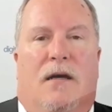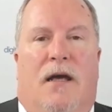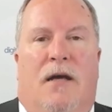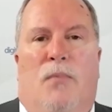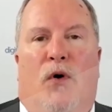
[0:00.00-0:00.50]

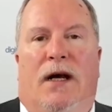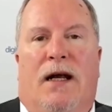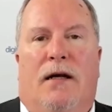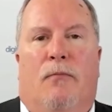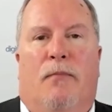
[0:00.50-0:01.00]

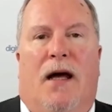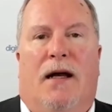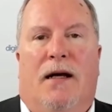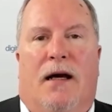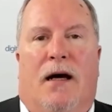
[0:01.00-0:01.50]
inputting your
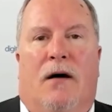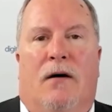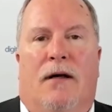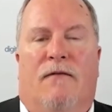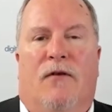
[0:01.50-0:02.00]
bank
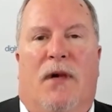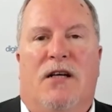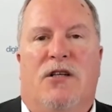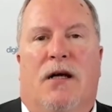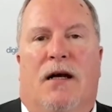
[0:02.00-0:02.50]
account
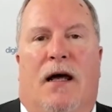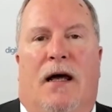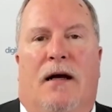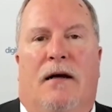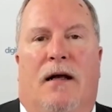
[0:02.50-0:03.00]
information
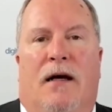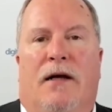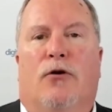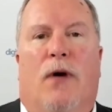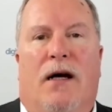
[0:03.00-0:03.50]
and
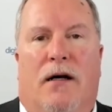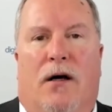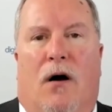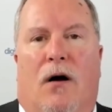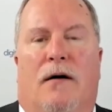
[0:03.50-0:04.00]
any
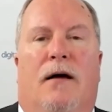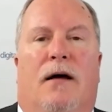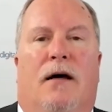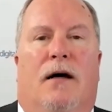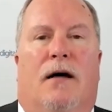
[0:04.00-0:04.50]
credit card
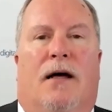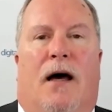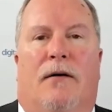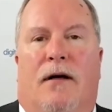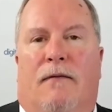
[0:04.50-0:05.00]

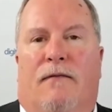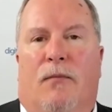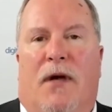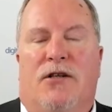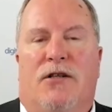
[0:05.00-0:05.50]
account
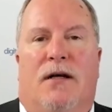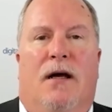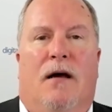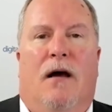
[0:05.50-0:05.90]
information.